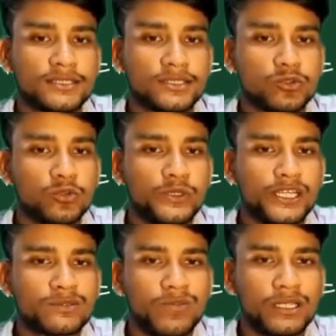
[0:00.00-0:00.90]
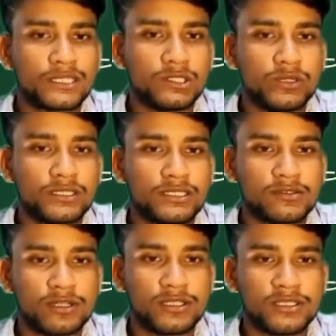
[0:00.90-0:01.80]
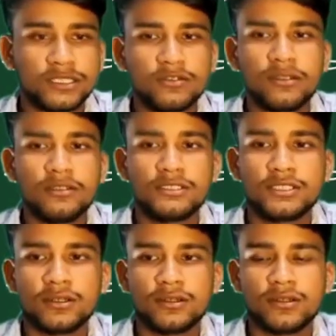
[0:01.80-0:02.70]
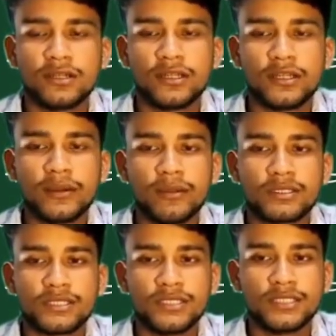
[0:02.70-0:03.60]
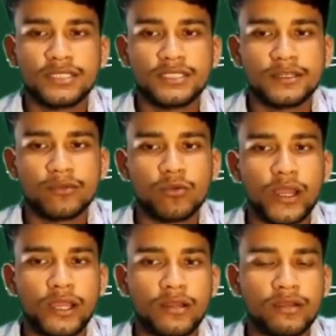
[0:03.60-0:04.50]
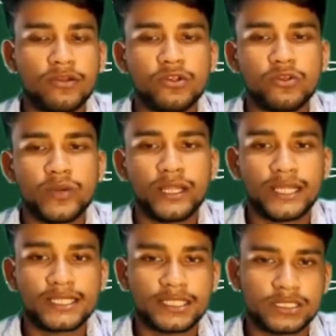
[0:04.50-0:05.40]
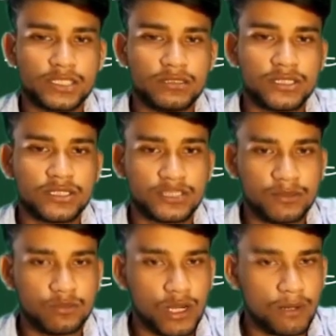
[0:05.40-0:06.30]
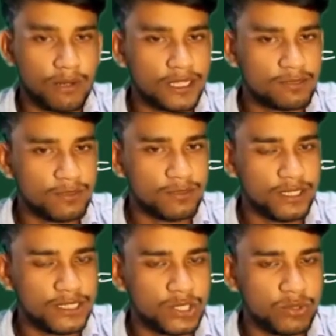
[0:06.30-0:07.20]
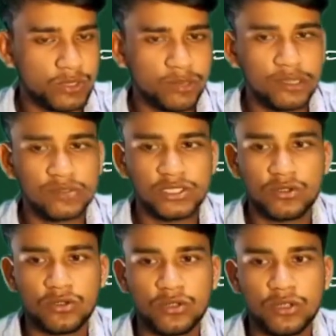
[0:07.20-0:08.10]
2px plus qx square this is equal to 0. Number c is if y equal to e to the power x is a solution if 1 plus p plus q equal to 0.